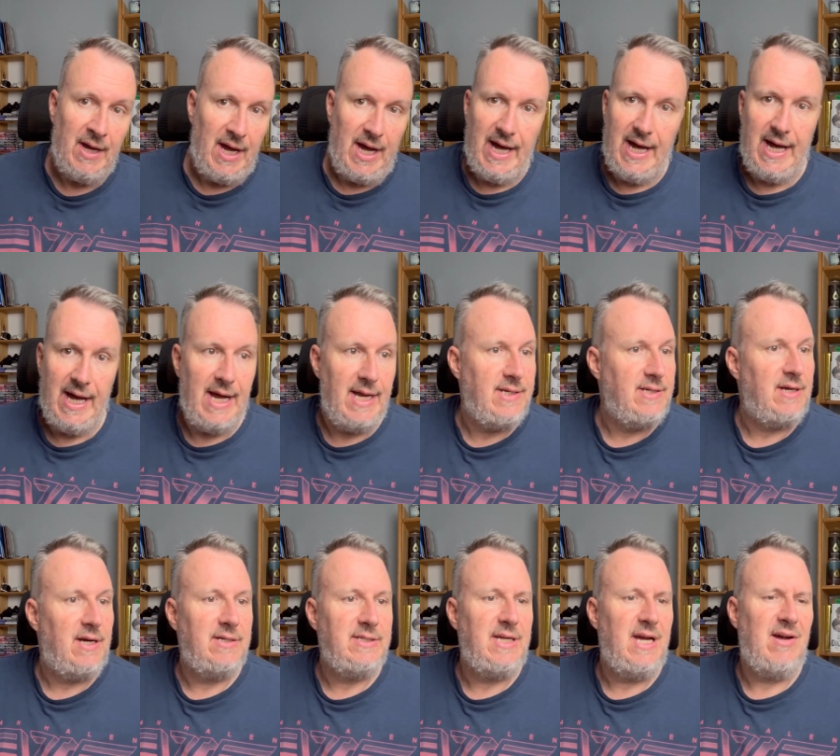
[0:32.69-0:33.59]
And
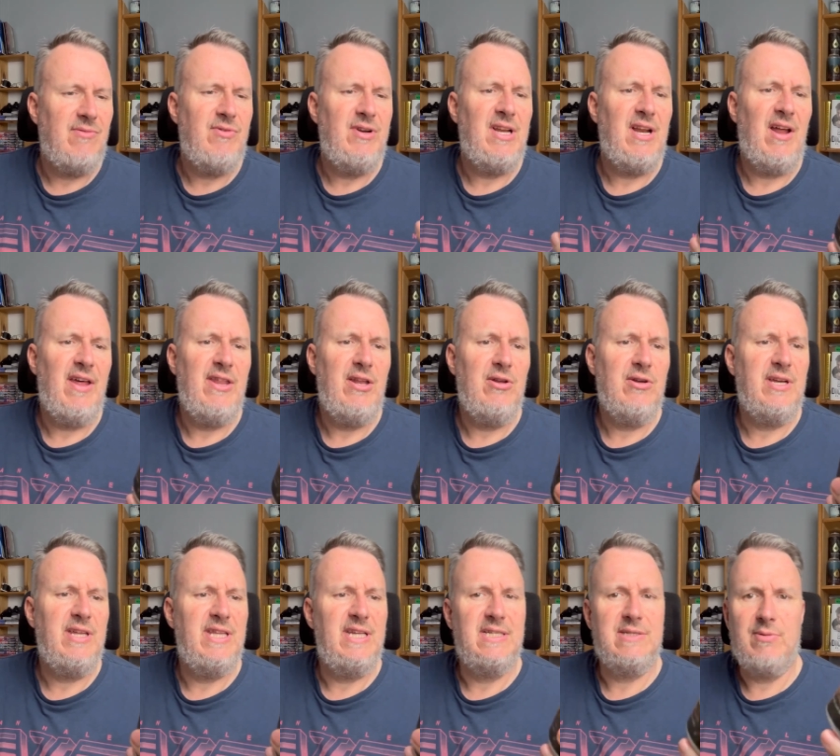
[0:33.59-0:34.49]
yeah, I really like the
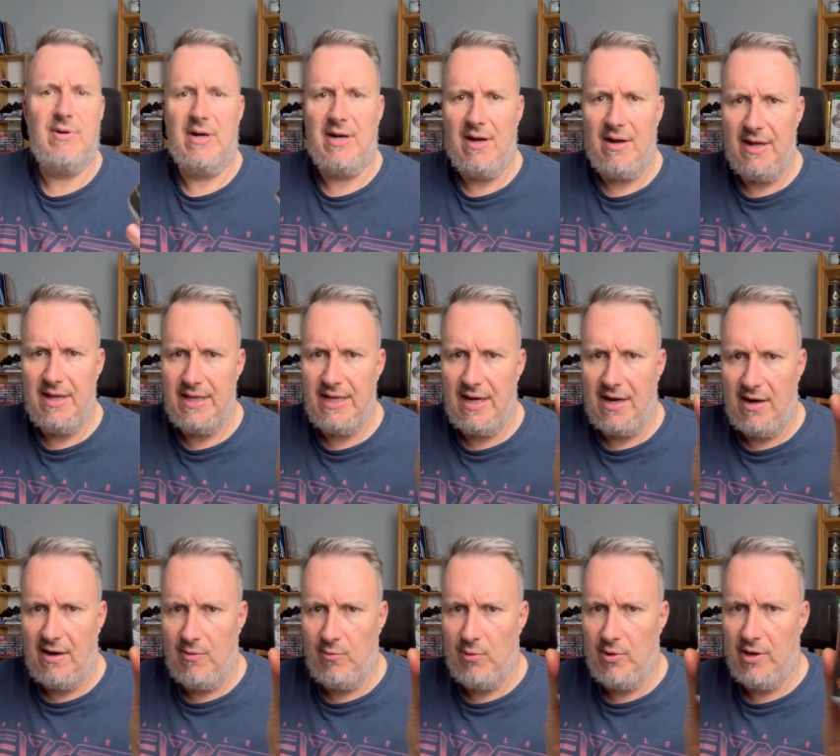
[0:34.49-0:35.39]
look of this one. I like the
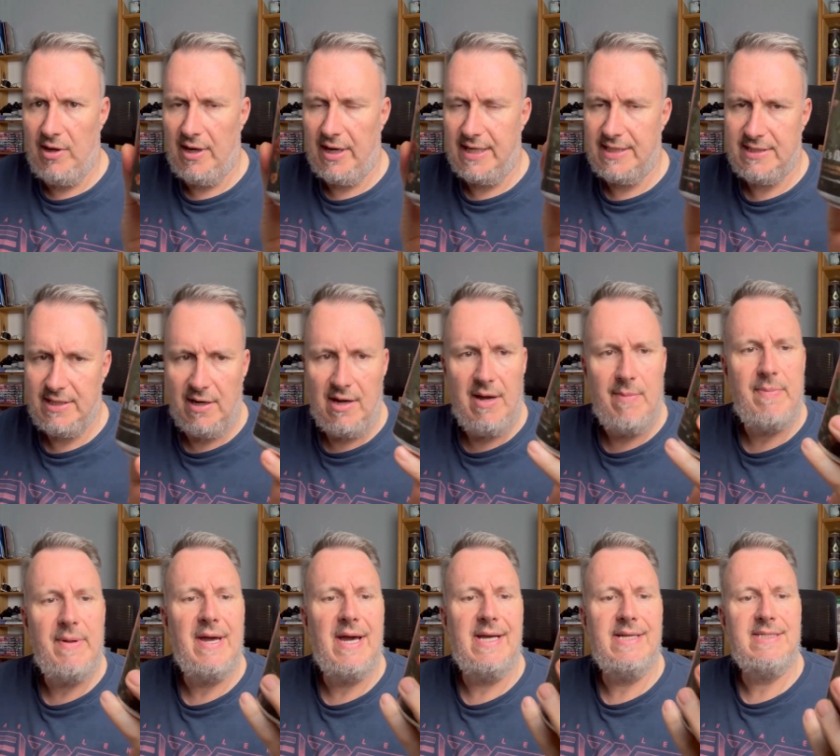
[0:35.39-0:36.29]
artwork. It's an
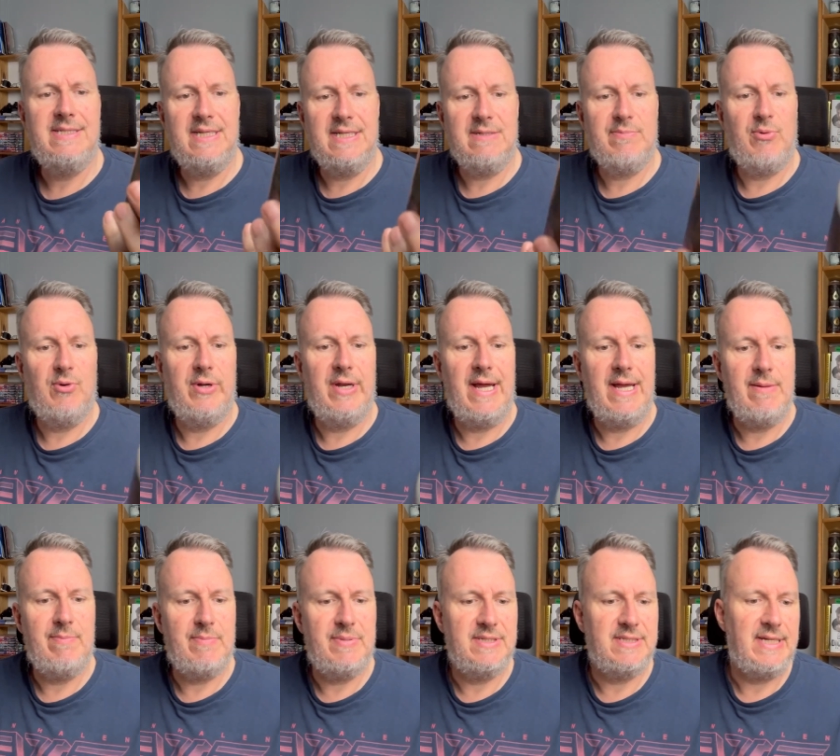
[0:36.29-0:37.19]
IPA,
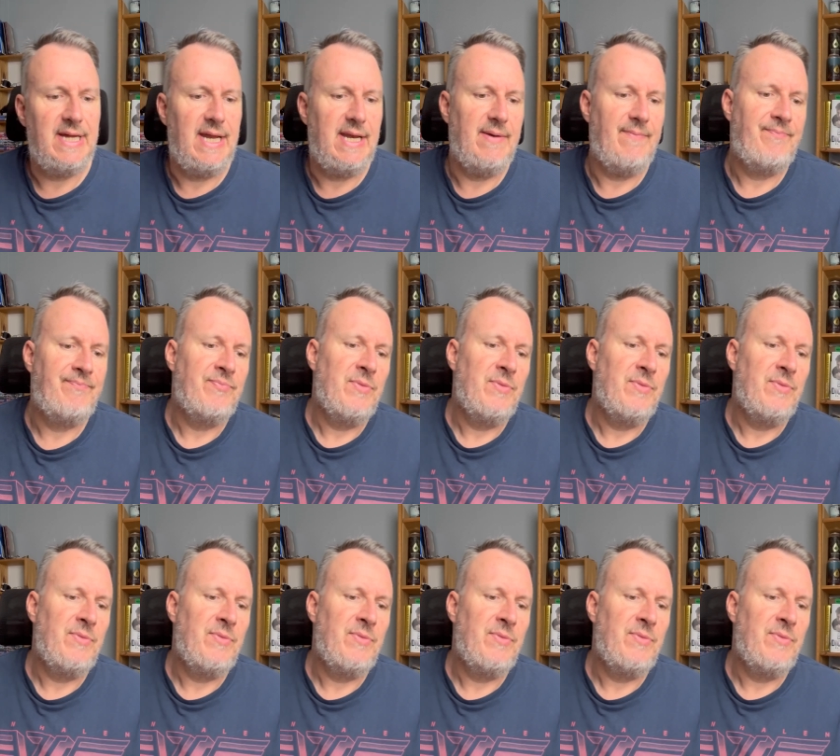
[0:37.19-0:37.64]
6.8%.